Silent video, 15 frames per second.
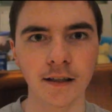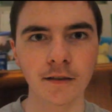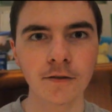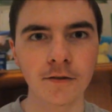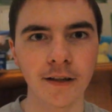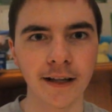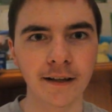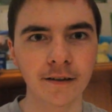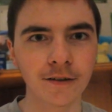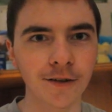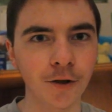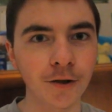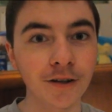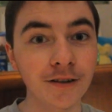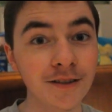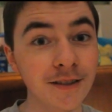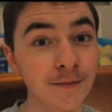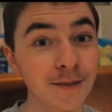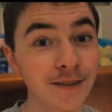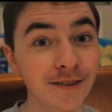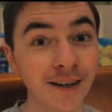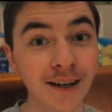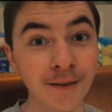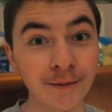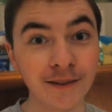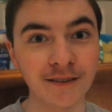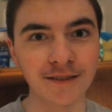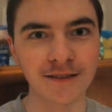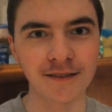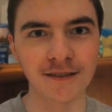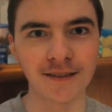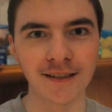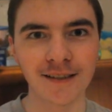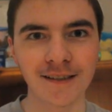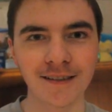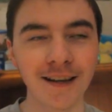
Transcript: Hello there, loyal subscribers!